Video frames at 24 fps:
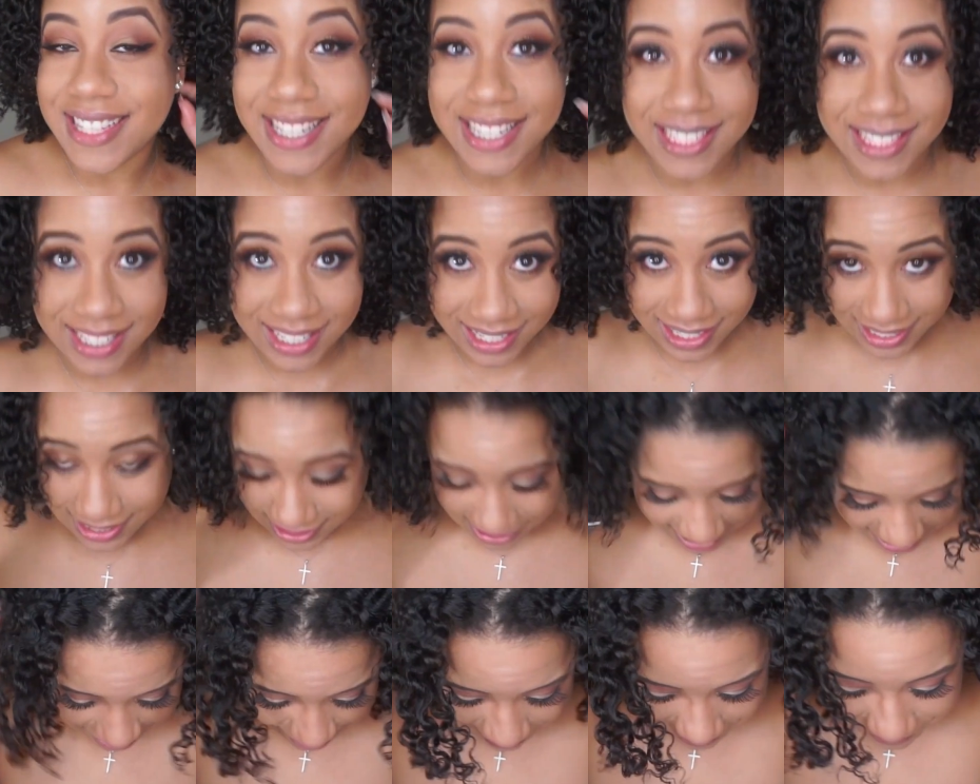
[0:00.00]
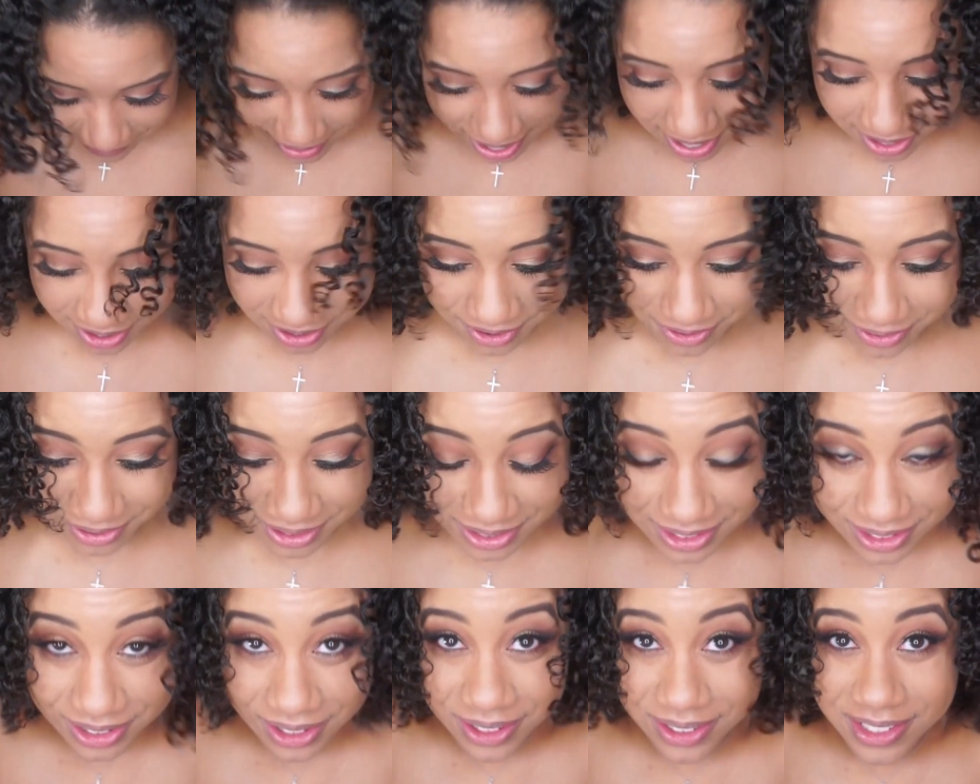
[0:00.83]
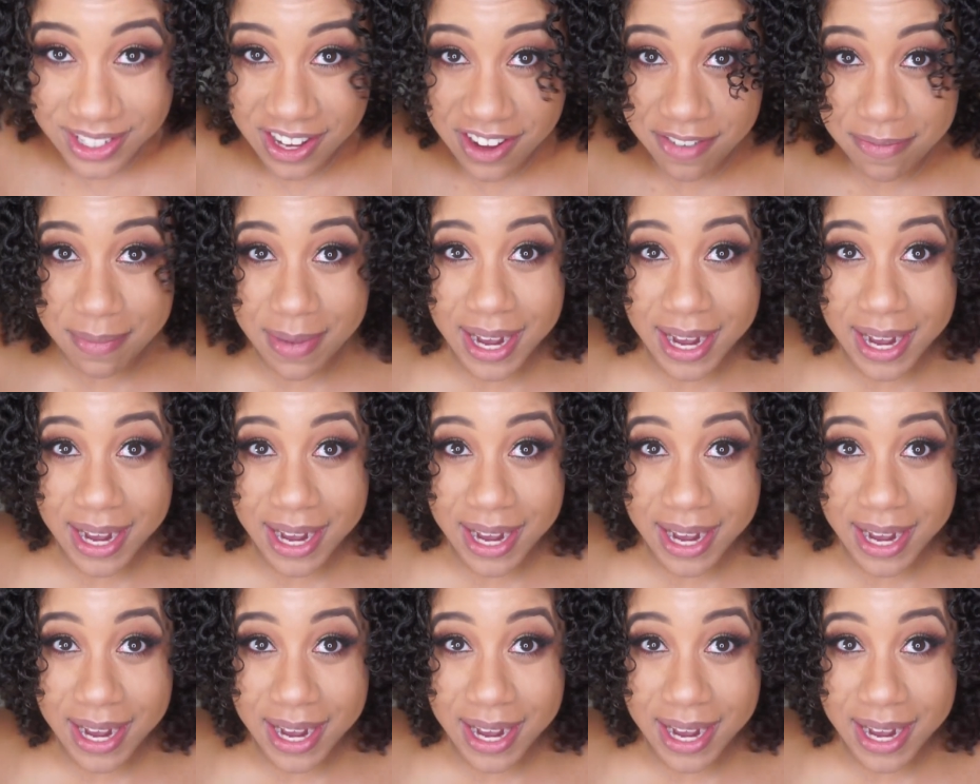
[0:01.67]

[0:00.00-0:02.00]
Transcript: this is the final result of